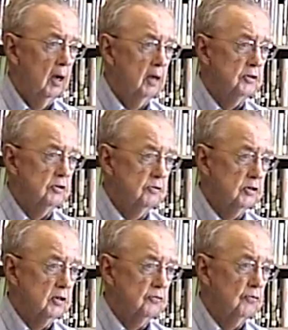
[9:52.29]
on June
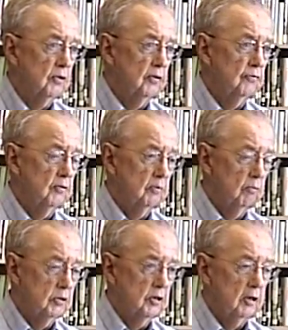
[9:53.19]
6, 43,
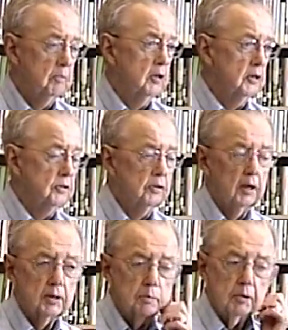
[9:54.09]
which ultimately turned
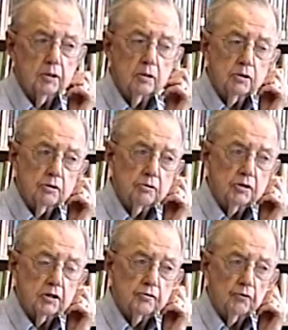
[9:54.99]
out to be June
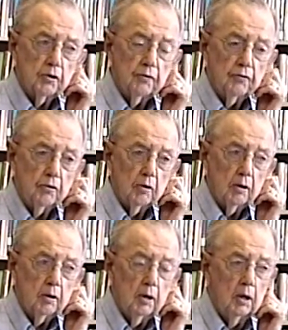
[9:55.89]
6, 44.
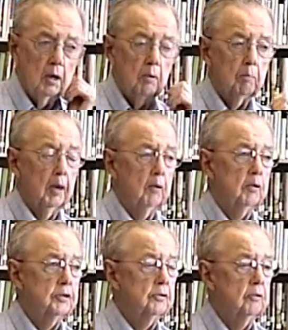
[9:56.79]
But I
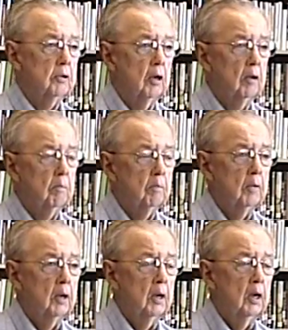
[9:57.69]
went to
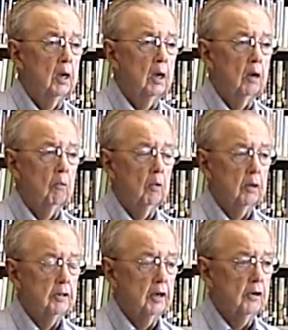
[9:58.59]

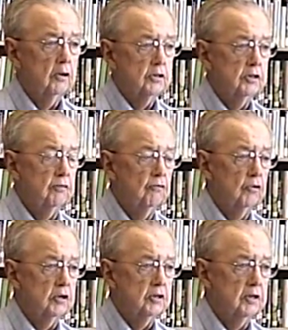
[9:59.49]
what they call
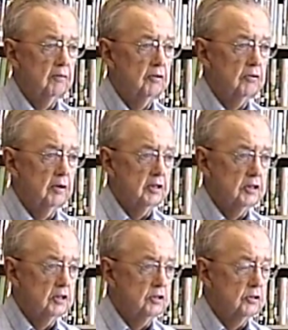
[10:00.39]
C-47
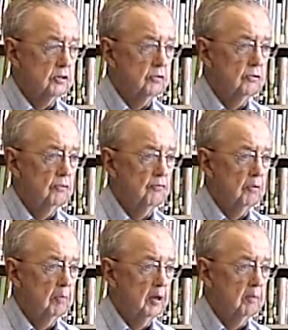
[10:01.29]
transition school for
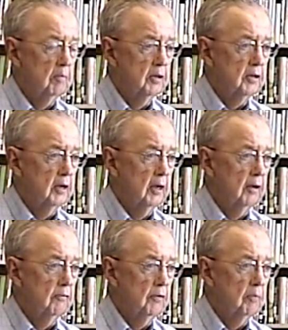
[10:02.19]
about a month and a
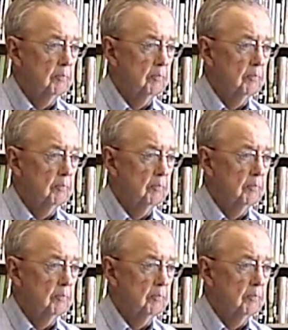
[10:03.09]
half at